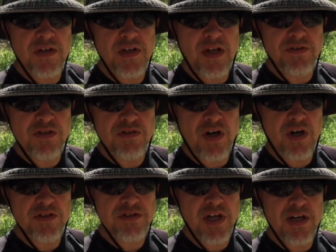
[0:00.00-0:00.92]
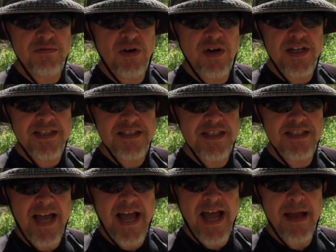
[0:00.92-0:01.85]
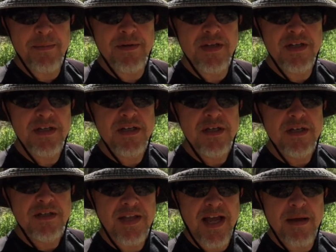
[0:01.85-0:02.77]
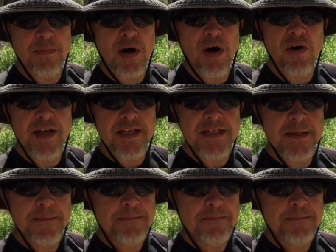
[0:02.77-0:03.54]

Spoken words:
lovely grass going right into the dam and the dam behind.